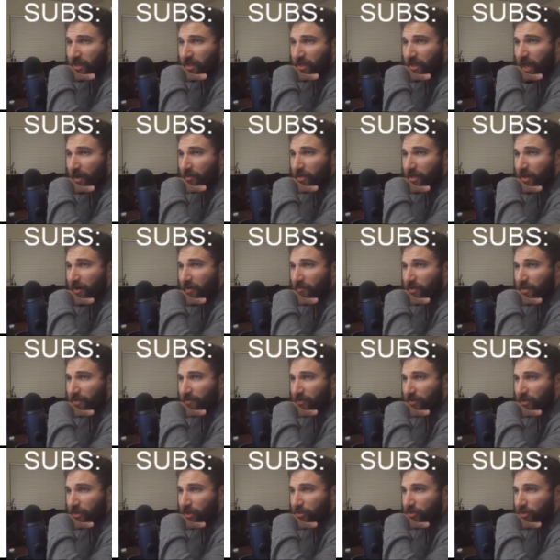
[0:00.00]
to lobby governments
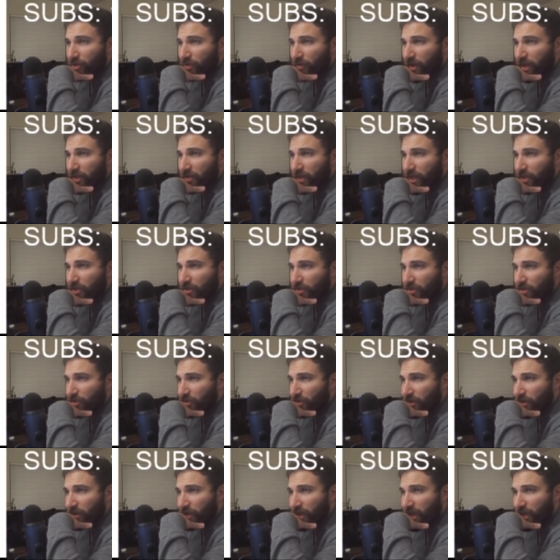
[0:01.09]
for looser regulations concerning